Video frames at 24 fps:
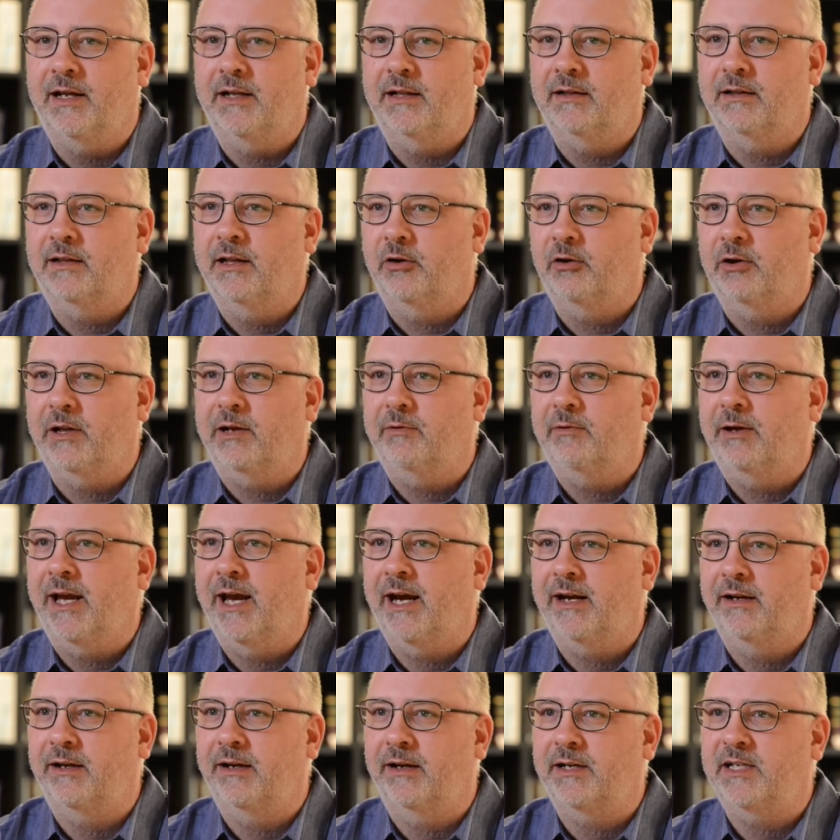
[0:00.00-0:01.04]
literally we
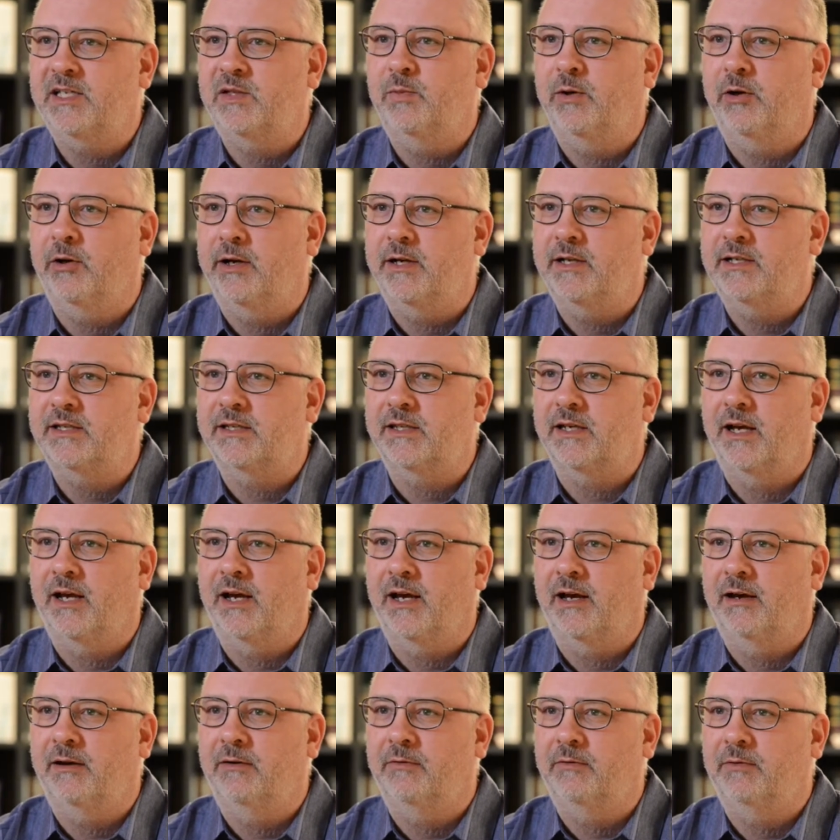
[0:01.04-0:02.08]
had an experience
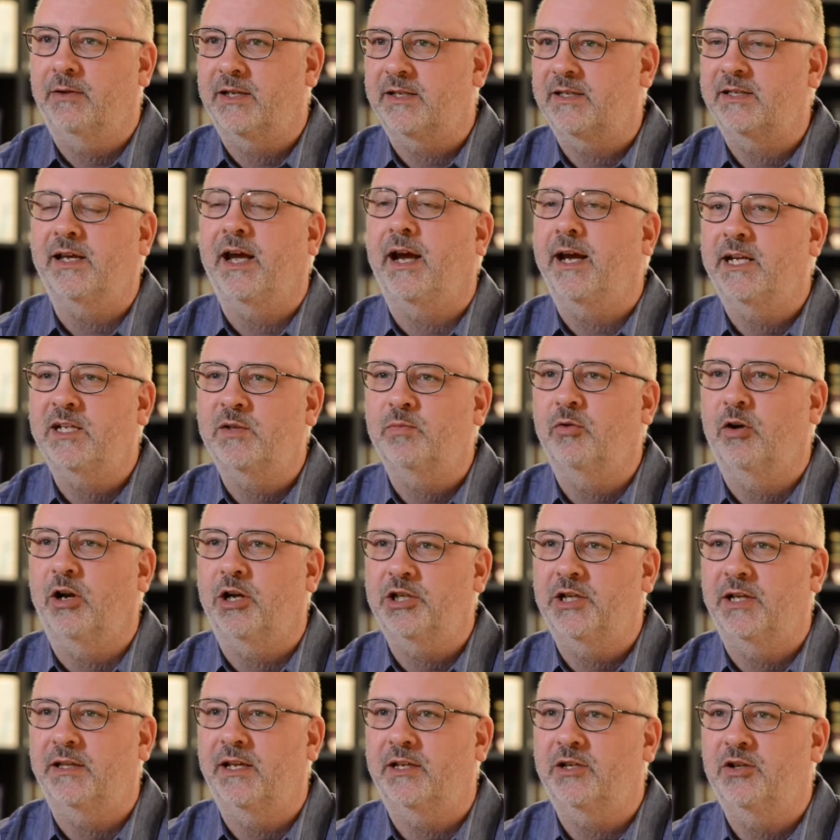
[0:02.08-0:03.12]
with a science
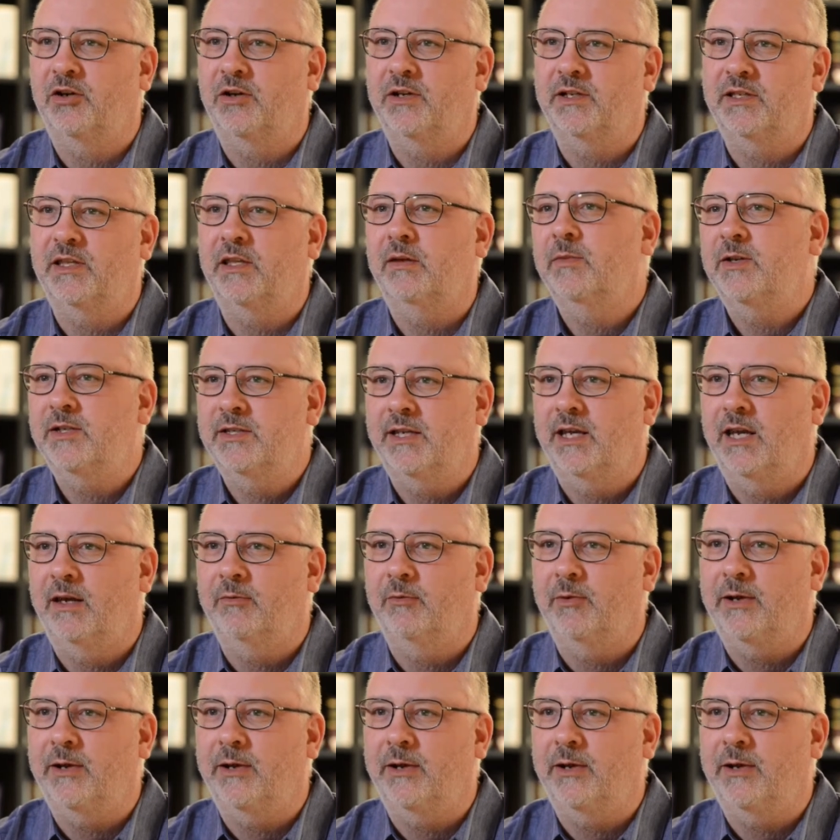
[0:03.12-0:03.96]
project that took us to the museum,